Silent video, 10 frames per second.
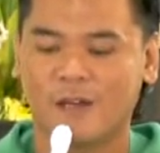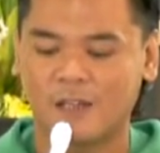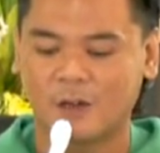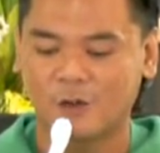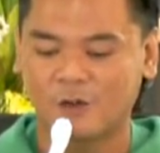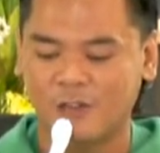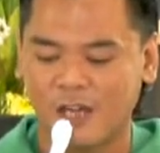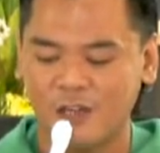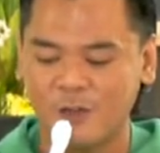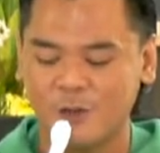the
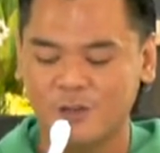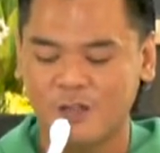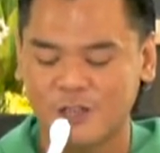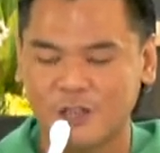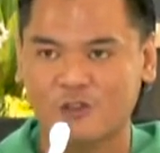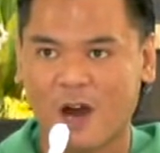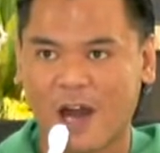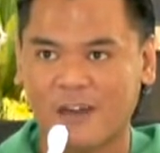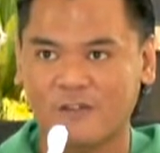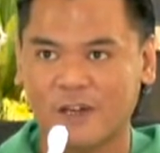continuous
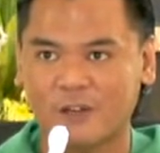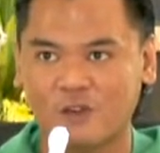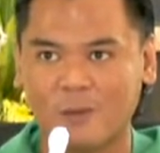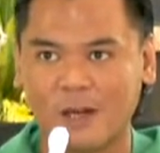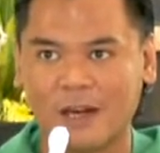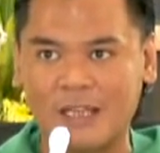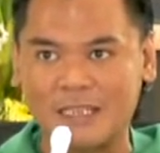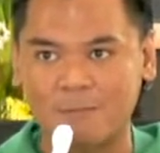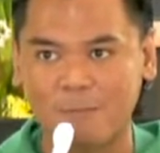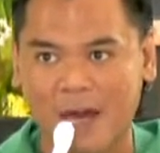striving to be
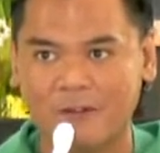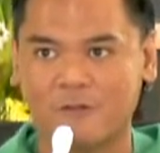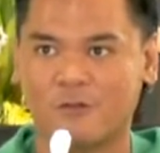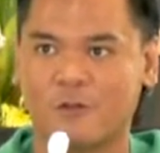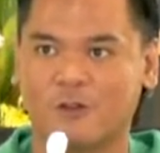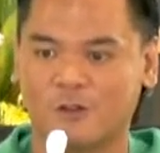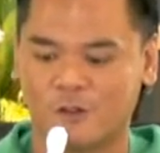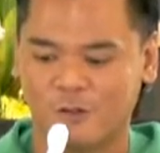respectful,